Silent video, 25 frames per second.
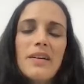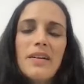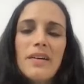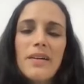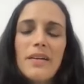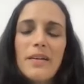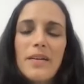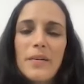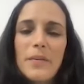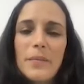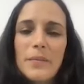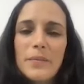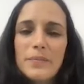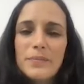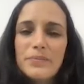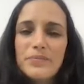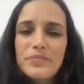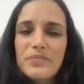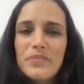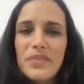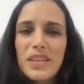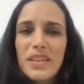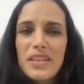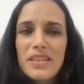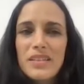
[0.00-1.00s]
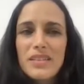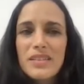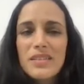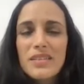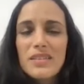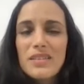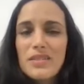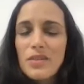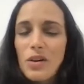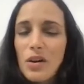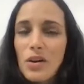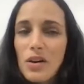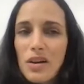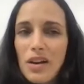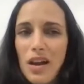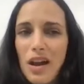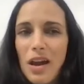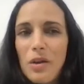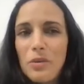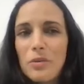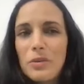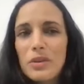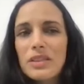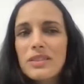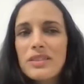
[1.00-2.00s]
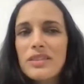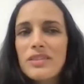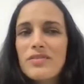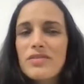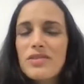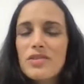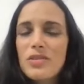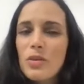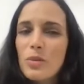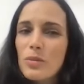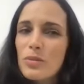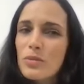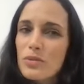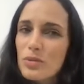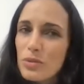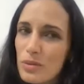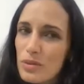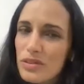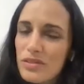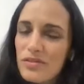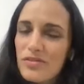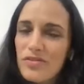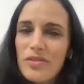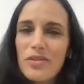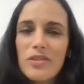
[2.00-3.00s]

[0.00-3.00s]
In this talk, I will give some tools